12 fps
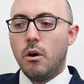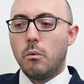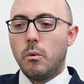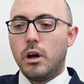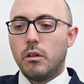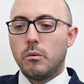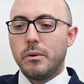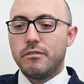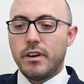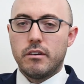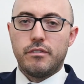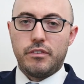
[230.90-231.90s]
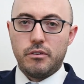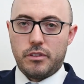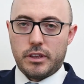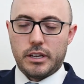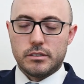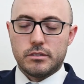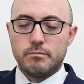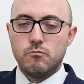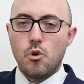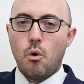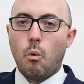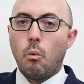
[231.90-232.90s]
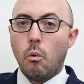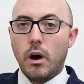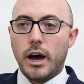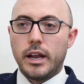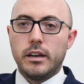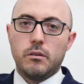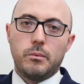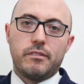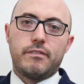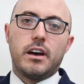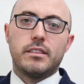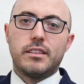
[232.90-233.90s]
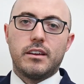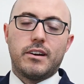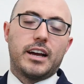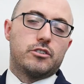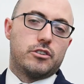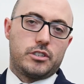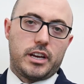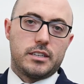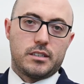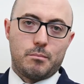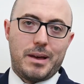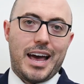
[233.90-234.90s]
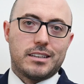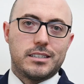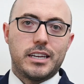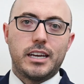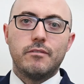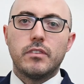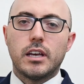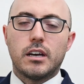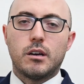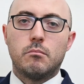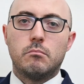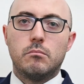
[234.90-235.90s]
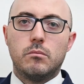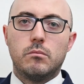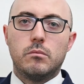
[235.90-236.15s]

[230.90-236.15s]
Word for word: Well, we found a few things. One, we found that their exercise capacity um,